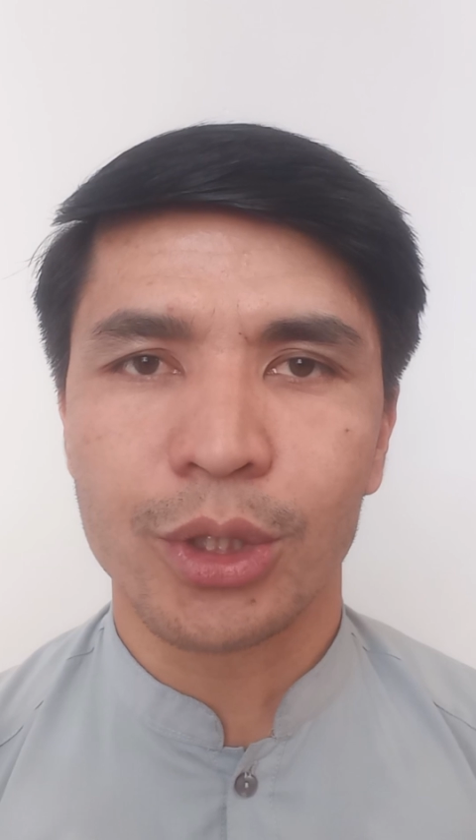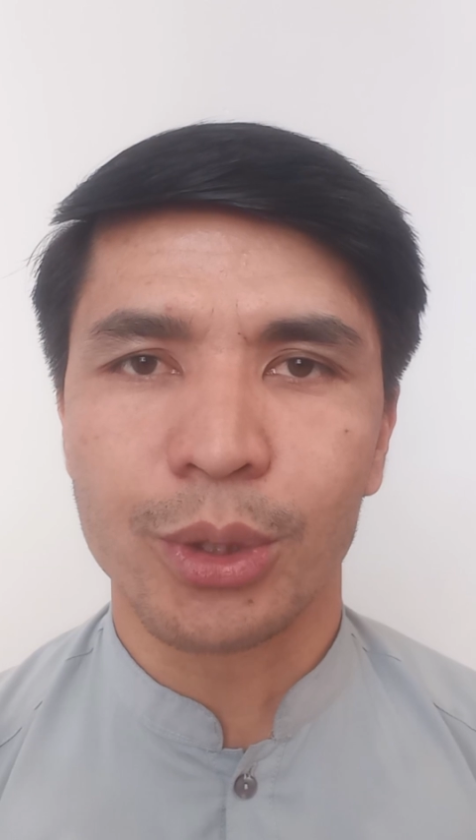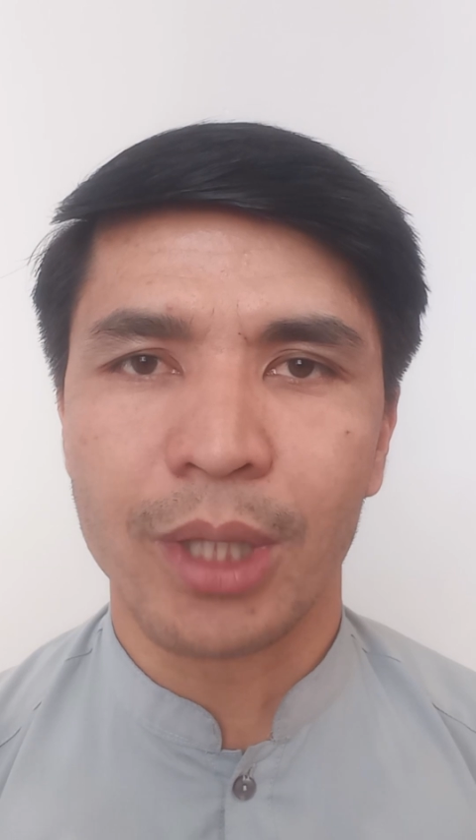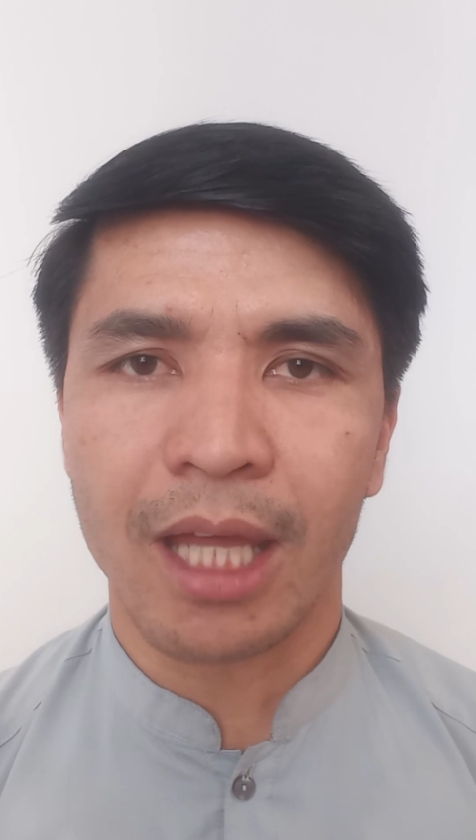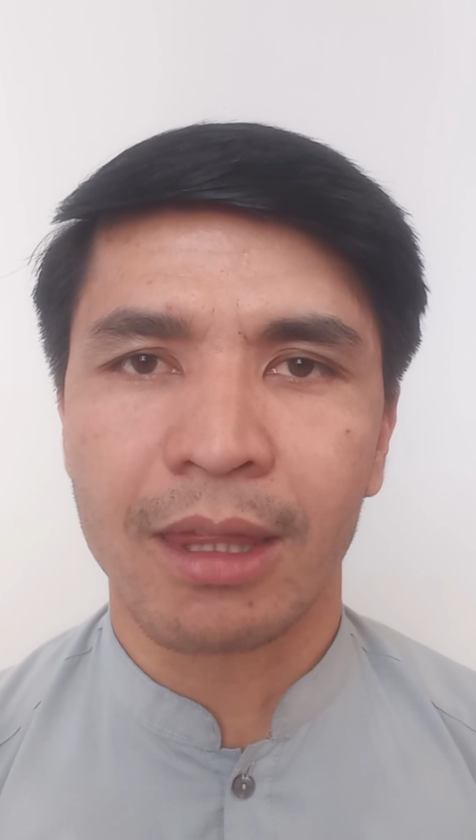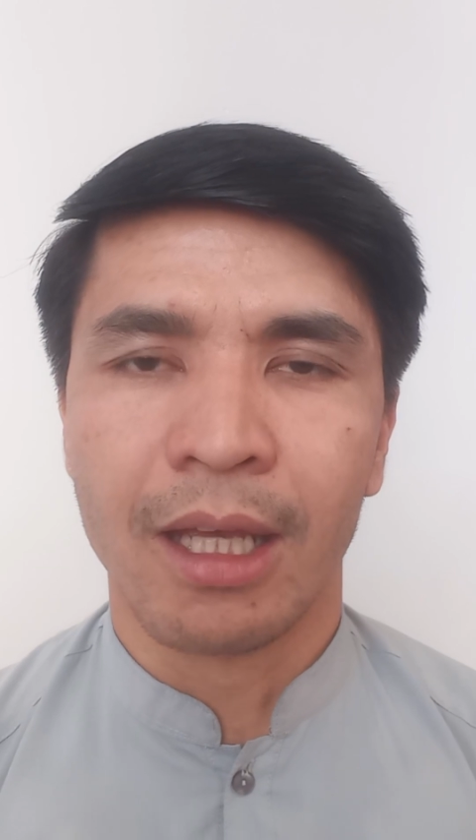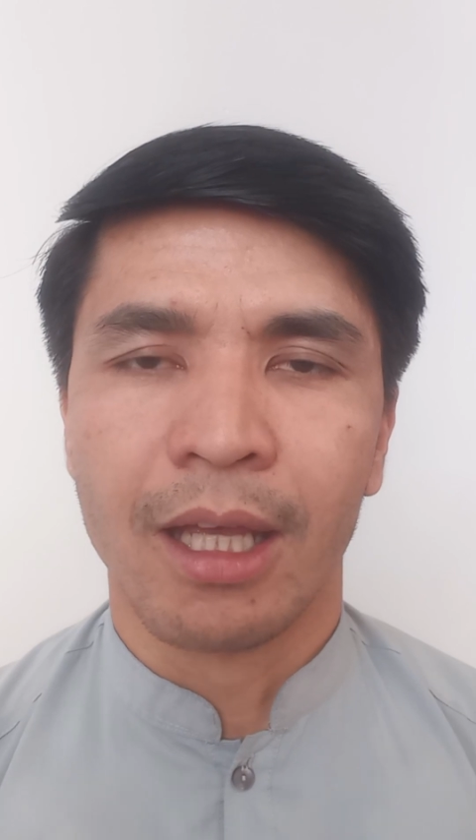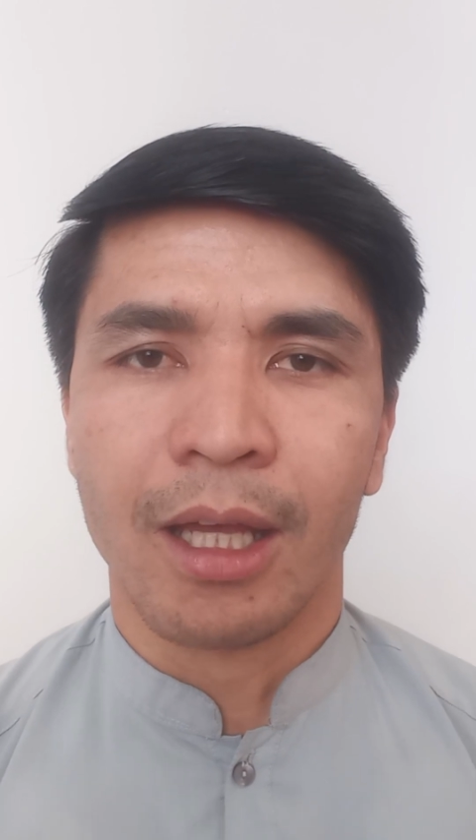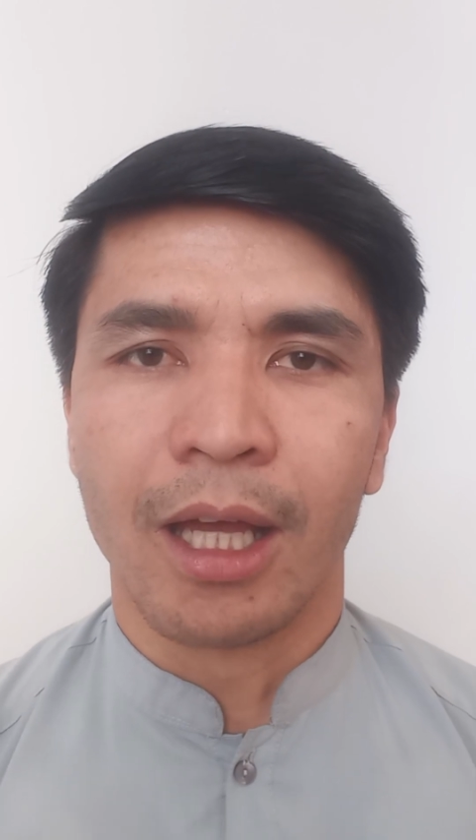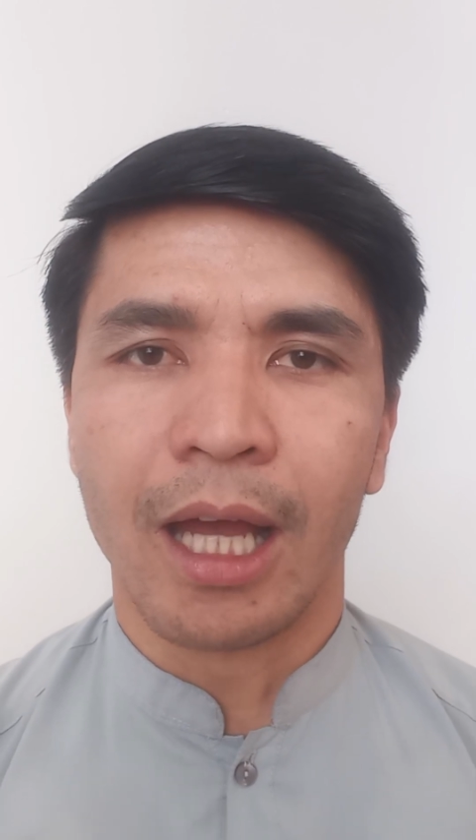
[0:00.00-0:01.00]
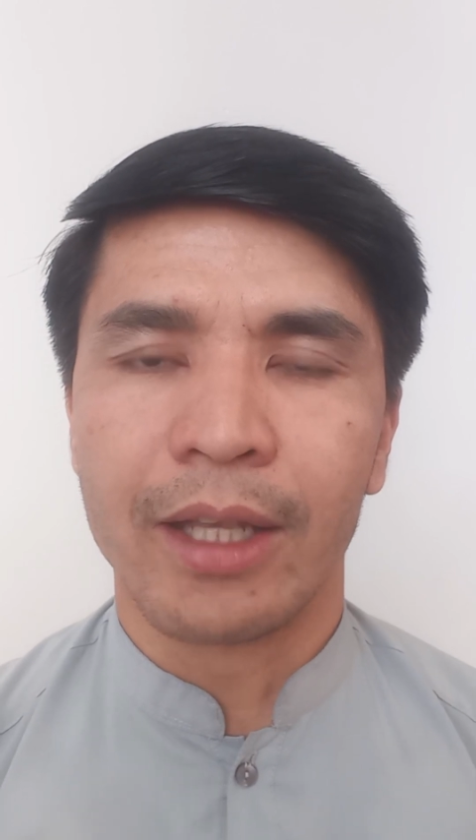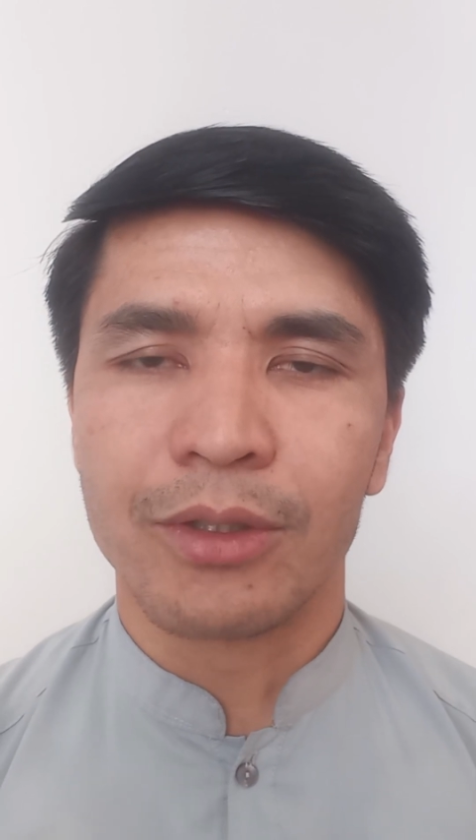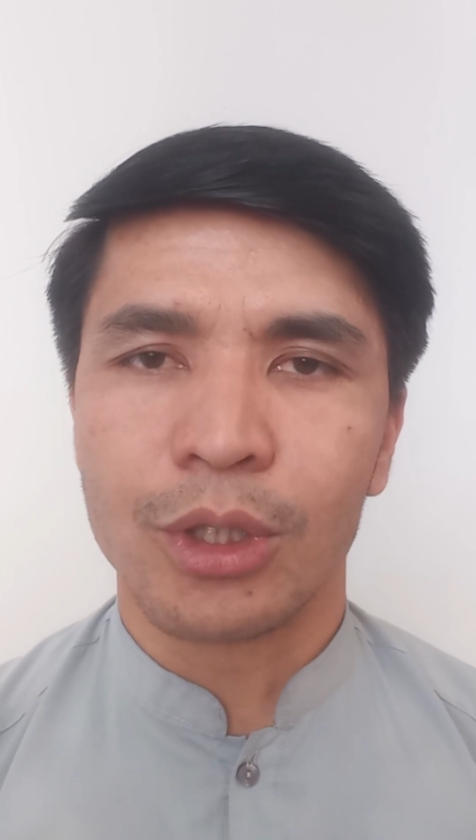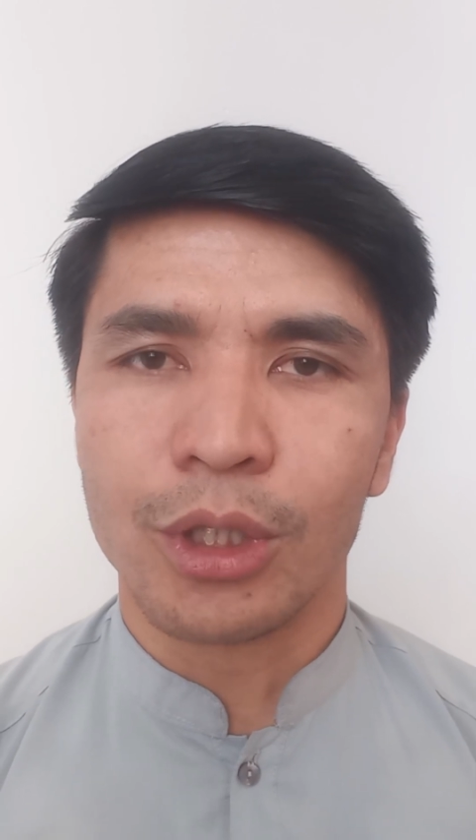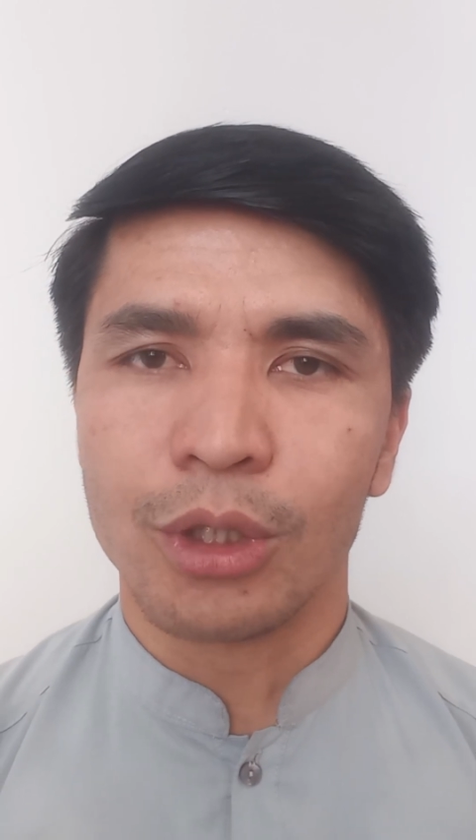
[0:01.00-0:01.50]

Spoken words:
do that, and